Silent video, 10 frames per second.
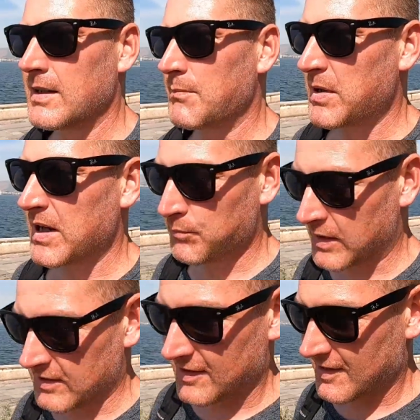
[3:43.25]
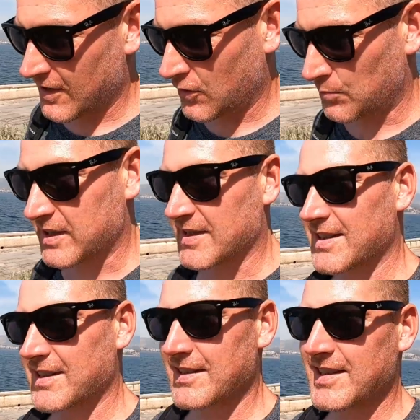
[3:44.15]
big buses, little
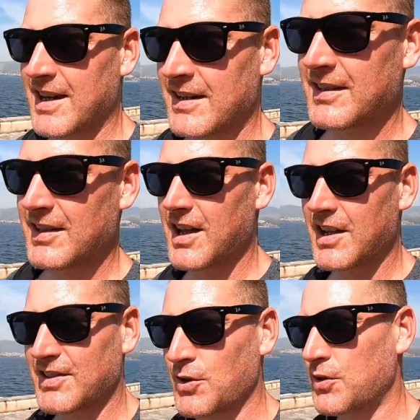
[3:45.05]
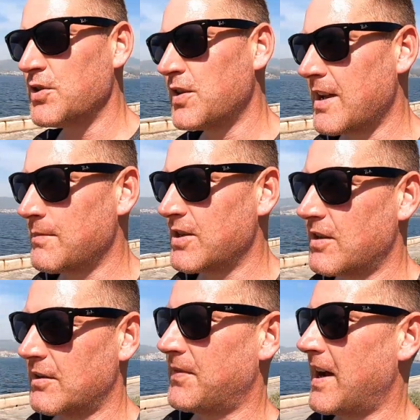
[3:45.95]
buses, yeah, so you name it, you
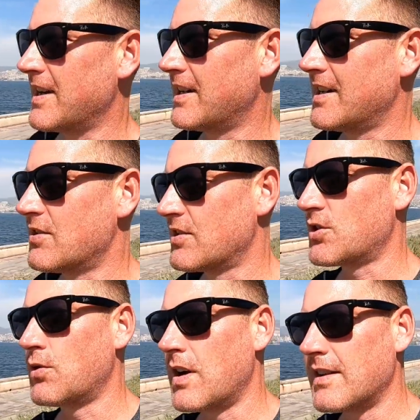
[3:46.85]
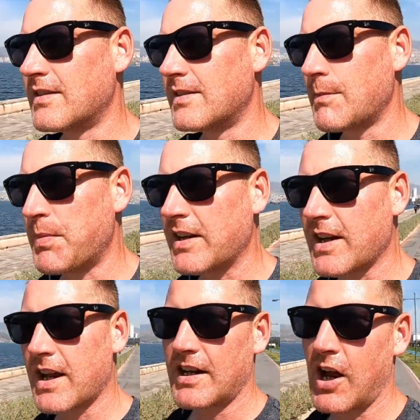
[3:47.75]
could find it here. So depending
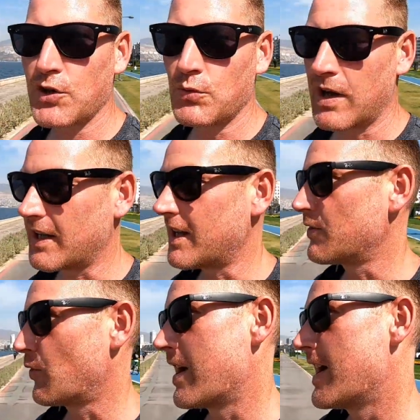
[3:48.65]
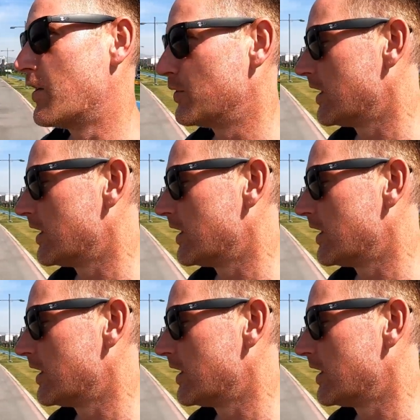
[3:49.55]
on how you want to get around,